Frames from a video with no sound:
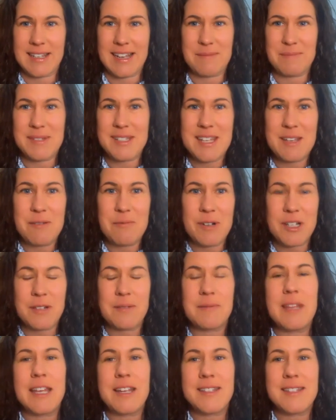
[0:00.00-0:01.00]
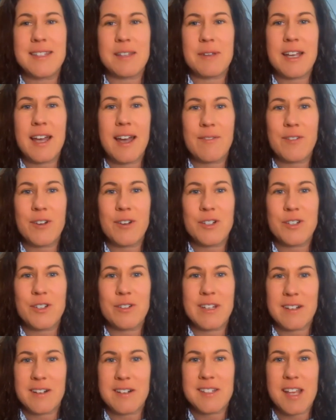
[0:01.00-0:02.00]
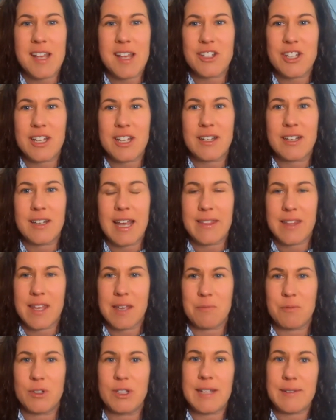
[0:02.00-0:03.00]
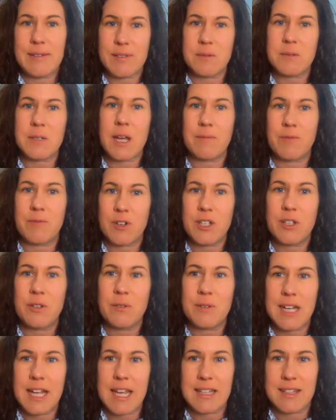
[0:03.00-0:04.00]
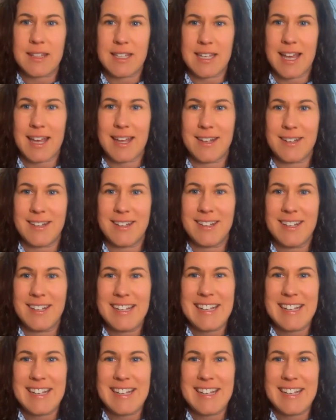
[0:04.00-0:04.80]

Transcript: um, see what things that we cover during their session, and then we'll leave some time for Q&A at the end